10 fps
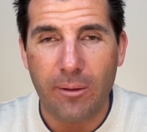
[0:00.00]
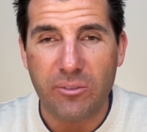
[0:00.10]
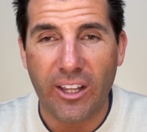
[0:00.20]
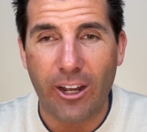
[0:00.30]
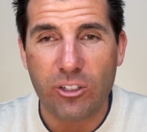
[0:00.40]

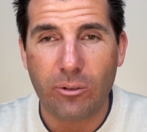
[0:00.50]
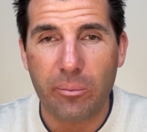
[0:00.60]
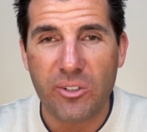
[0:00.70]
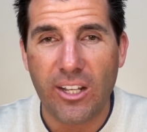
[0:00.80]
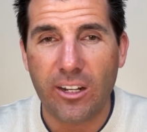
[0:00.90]
House of
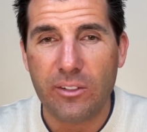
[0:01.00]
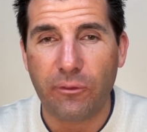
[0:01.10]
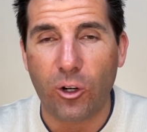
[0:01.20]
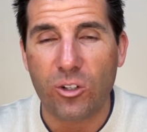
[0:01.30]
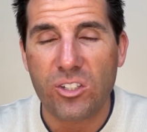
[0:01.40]
Representatives
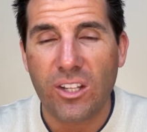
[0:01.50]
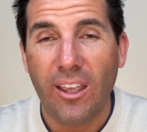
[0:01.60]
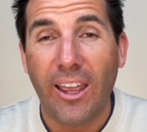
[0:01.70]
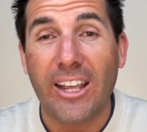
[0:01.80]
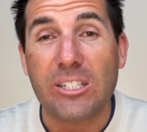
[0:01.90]
first,
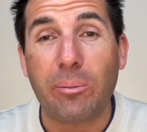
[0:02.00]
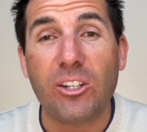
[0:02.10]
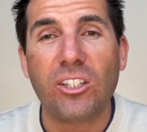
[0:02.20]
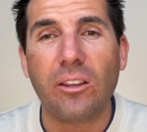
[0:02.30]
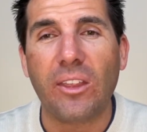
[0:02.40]

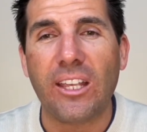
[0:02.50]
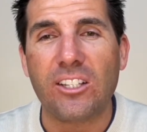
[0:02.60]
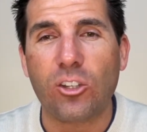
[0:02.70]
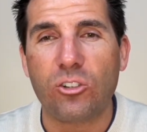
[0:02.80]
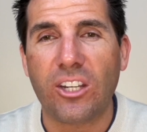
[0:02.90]
especially the
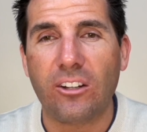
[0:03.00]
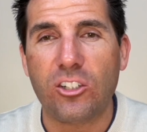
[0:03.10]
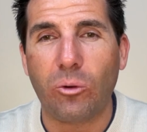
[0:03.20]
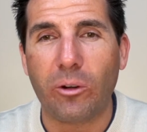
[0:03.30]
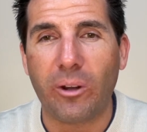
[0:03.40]
Social Security
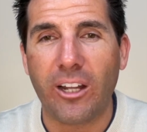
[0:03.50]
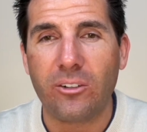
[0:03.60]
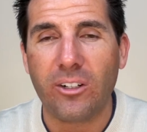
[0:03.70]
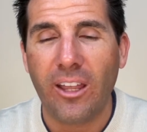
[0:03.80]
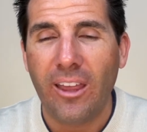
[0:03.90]

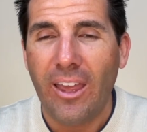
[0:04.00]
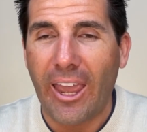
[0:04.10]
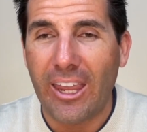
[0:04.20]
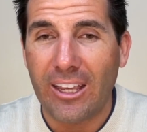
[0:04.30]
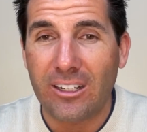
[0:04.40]
2100,
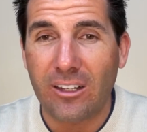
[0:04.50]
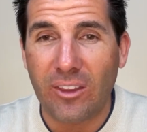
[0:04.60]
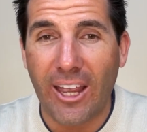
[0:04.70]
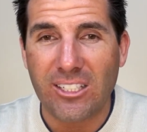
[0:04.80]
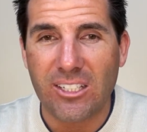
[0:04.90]
and the
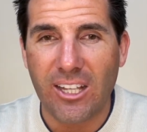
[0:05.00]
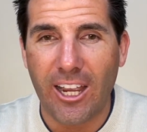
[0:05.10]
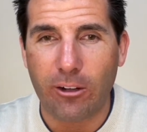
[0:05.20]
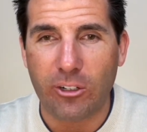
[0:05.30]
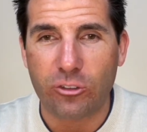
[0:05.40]

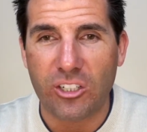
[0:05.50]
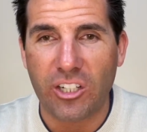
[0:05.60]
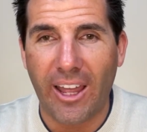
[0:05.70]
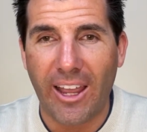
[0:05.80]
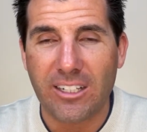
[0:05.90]
SSI
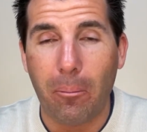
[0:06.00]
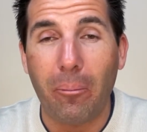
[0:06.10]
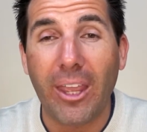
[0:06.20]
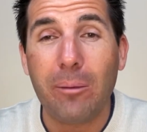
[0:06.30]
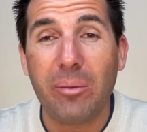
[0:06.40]
Restoration Act
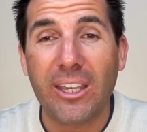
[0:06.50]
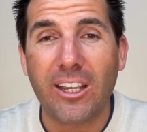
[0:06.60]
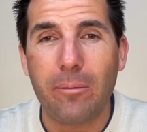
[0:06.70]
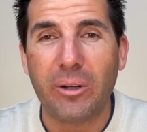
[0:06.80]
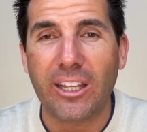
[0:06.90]
may be
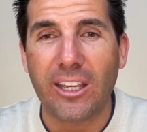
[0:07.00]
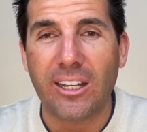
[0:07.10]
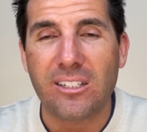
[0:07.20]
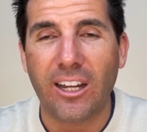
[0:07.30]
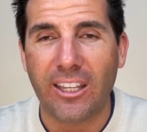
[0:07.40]
accompanying
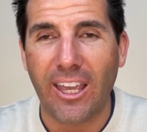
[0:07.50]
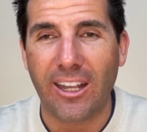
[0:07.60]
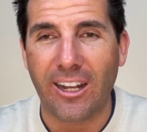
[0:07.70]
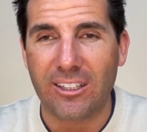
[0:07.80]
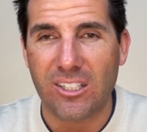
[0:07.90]
it again at the